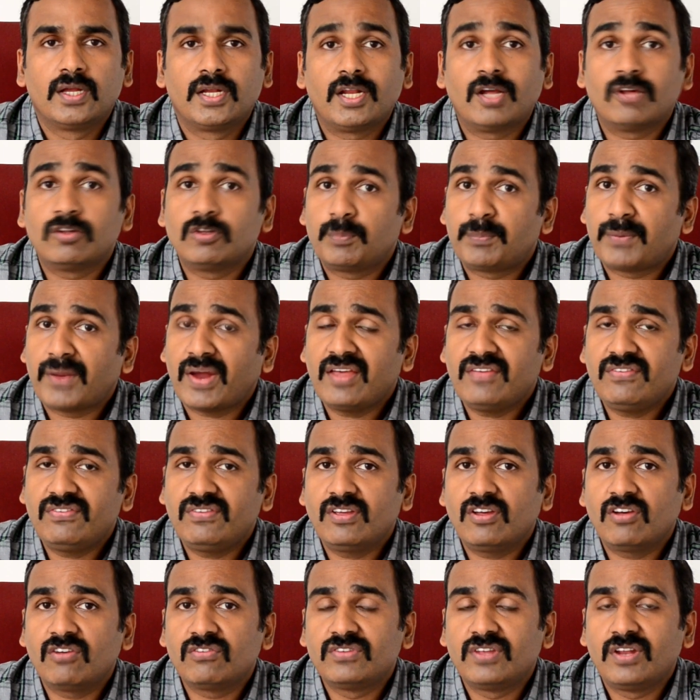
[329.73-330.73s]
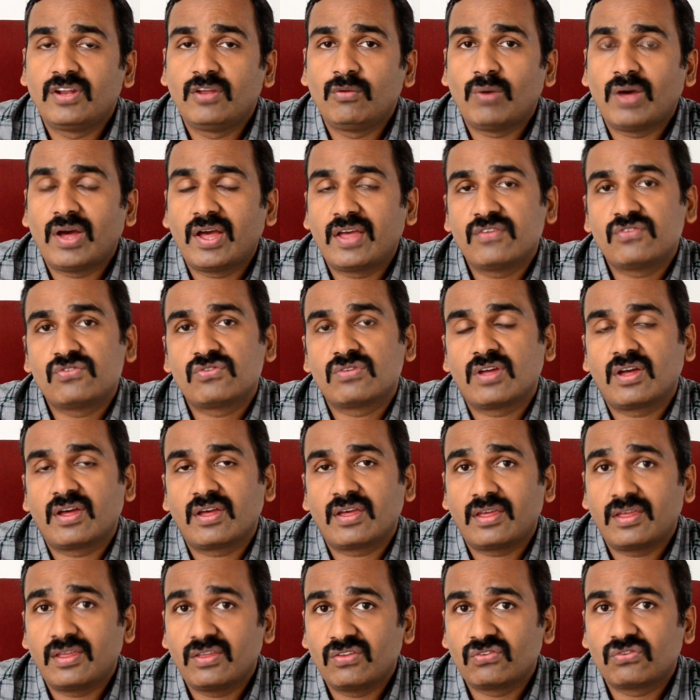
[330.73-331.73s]
Now the pricing of the device
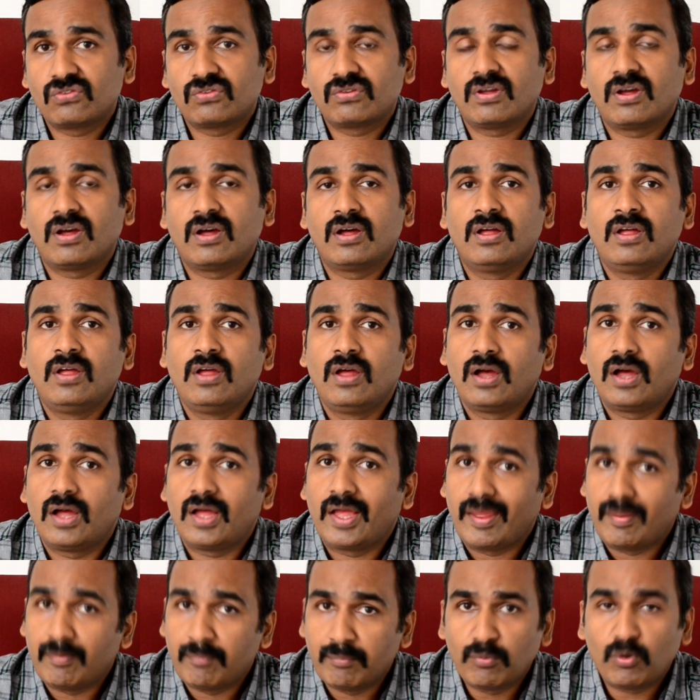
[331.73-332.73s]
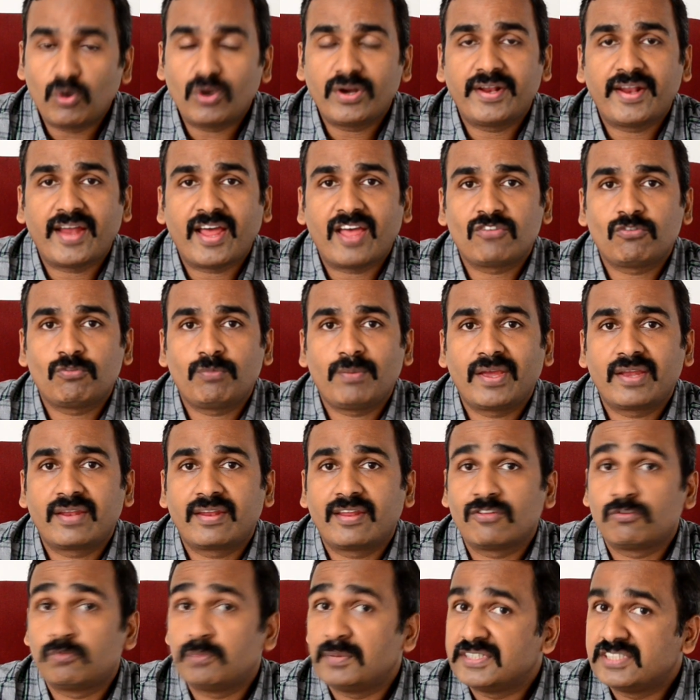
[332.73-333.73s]
is an important aspect,
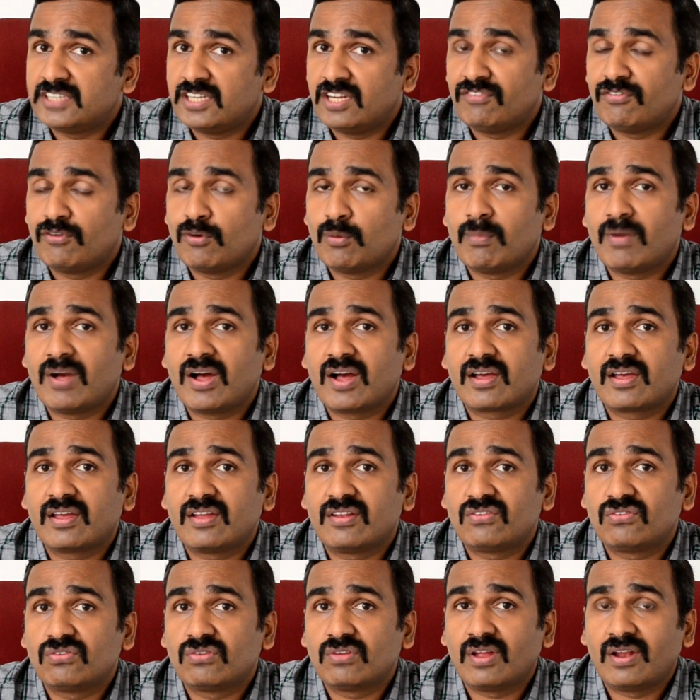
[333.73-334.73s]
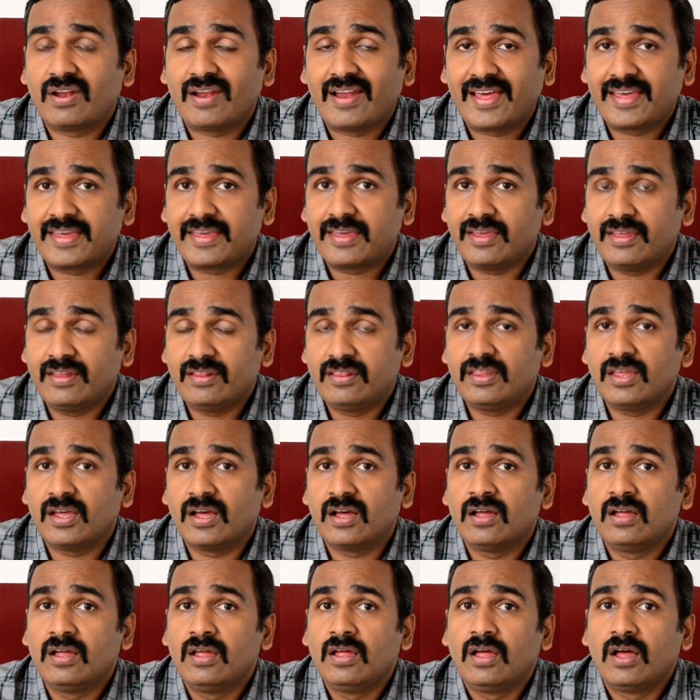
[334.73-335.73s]
especially for markets like
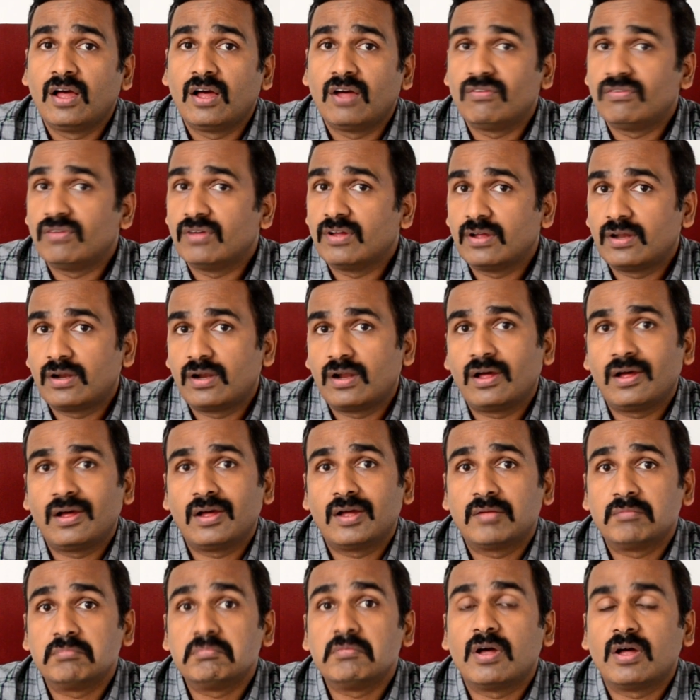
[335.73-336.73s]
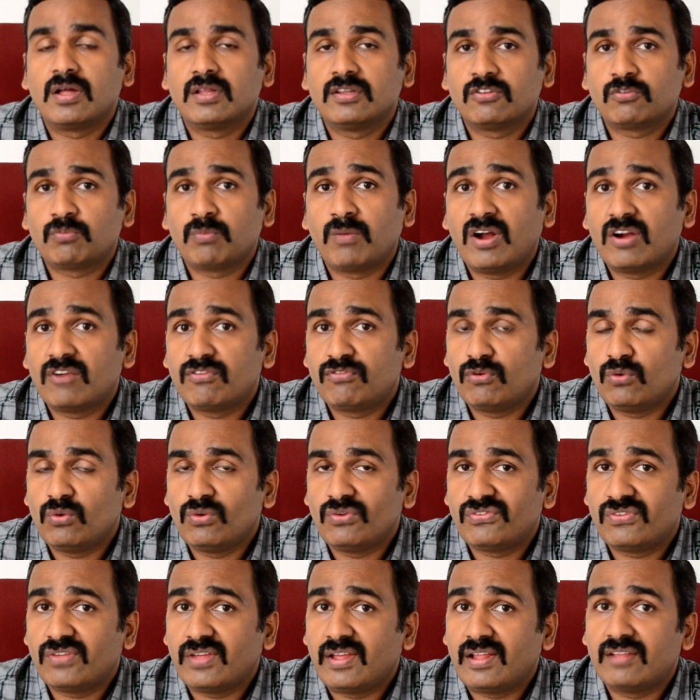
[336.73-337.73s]
India, where the
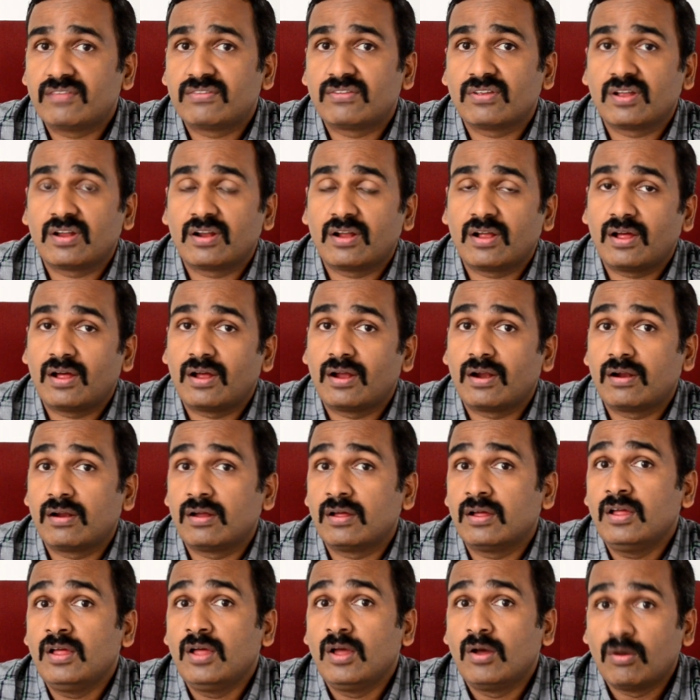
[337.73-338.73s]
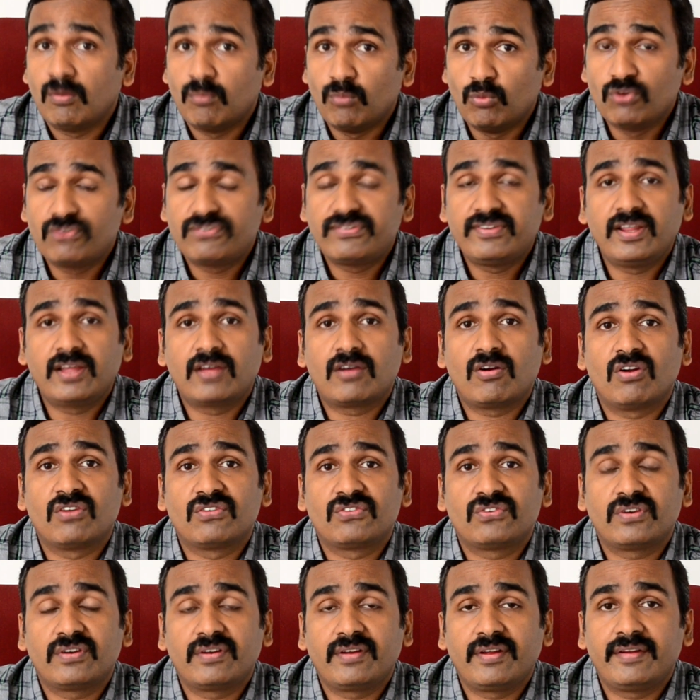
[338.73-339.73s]
smartphone sales are mostly
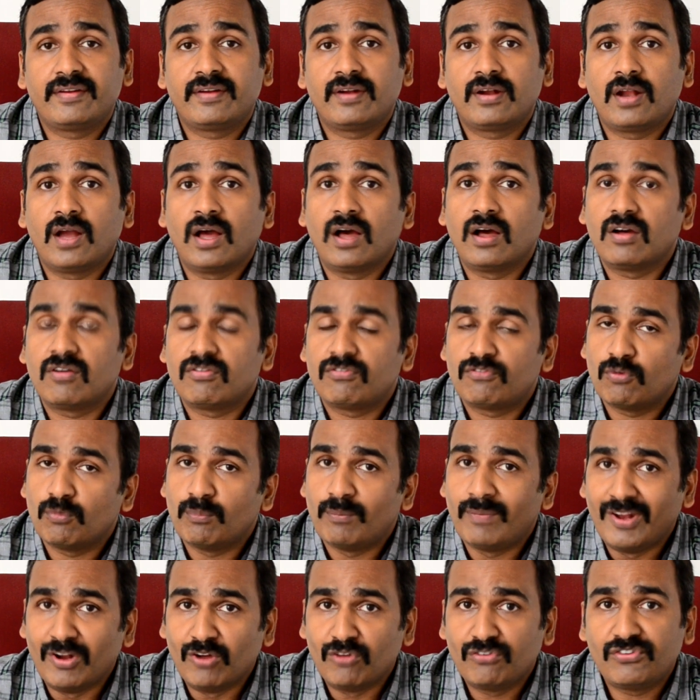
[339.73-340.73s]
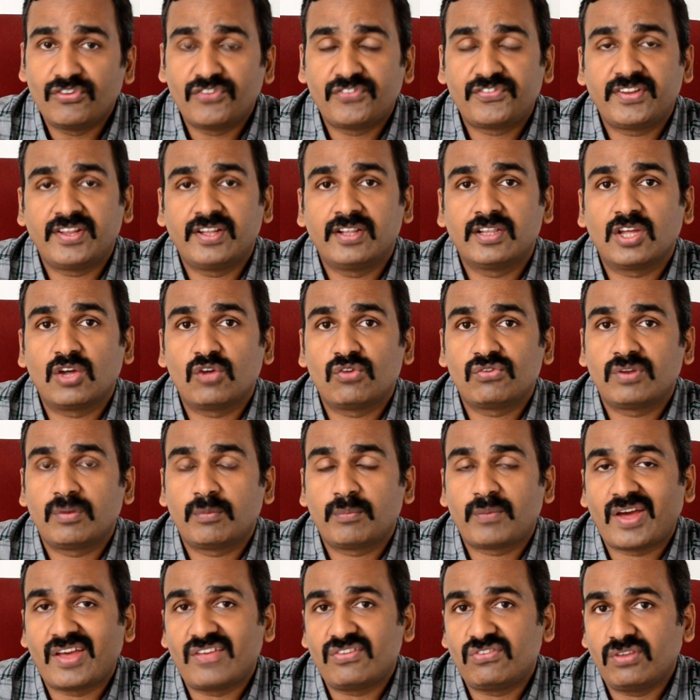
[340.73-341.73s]
concentrated for below
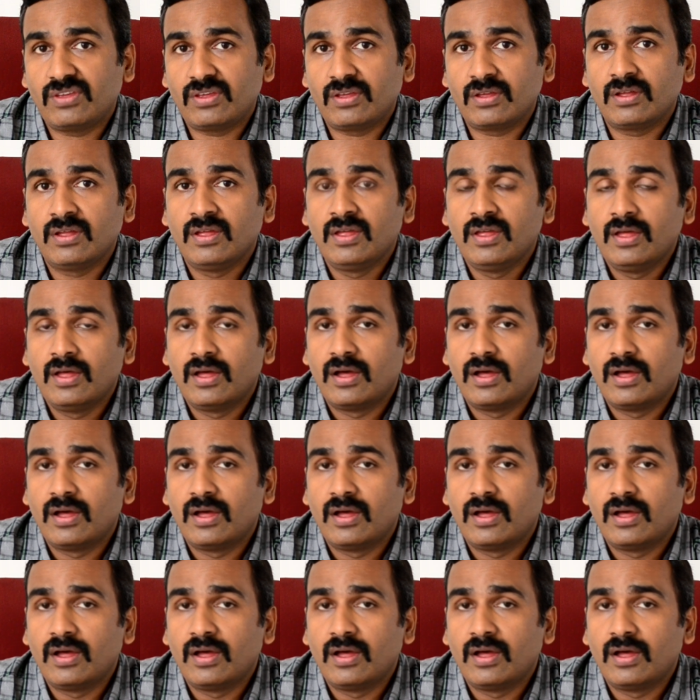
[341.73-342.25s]
15,000 pricing.